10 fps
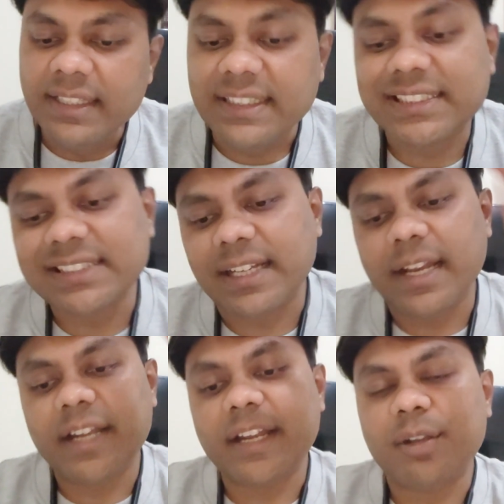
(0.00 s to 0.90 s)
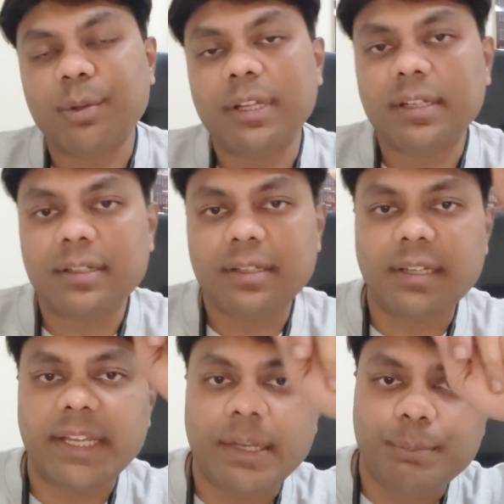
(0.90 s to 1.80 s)
This is related to the
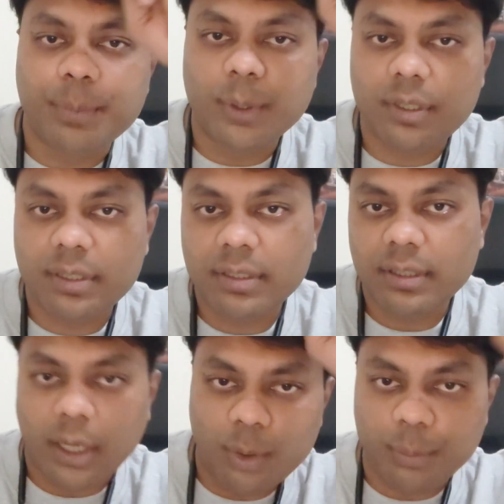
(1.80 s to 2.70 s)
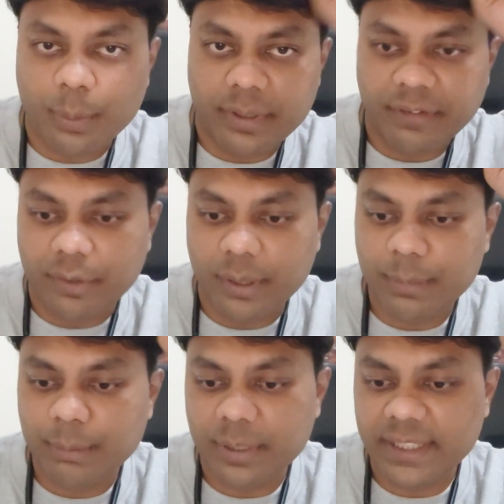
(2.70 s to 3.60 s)
input output. If you
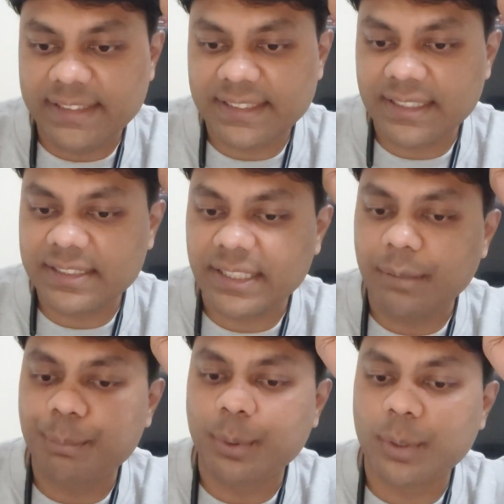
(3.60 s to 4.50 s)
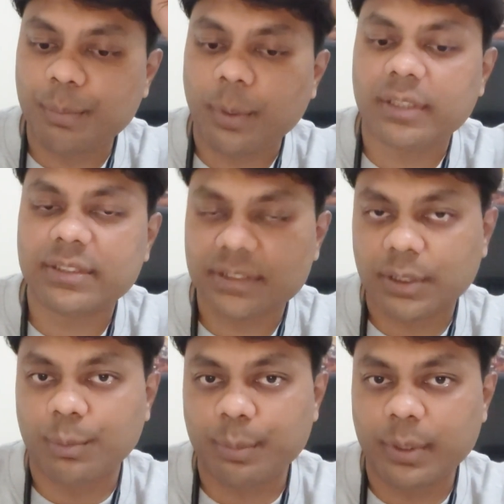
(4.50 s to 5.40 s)
remember, it says input process
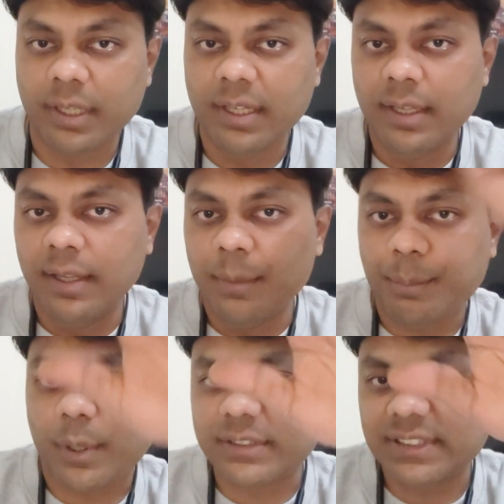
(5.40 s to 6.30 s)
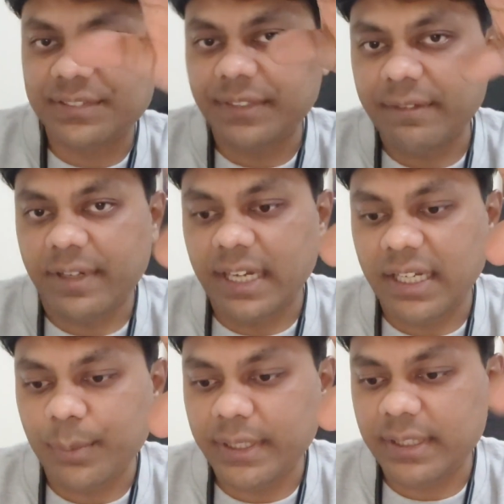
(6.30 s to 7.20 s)
output. Process we have
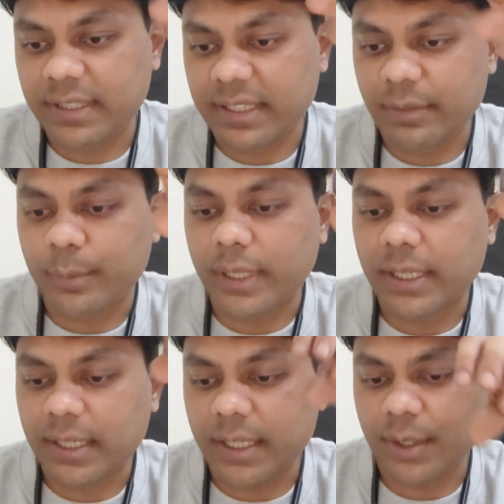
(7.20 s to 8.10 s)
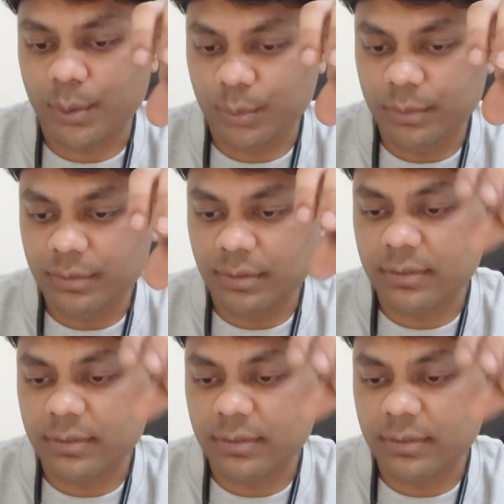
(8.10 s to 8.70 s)
dealt with in 1 and 2.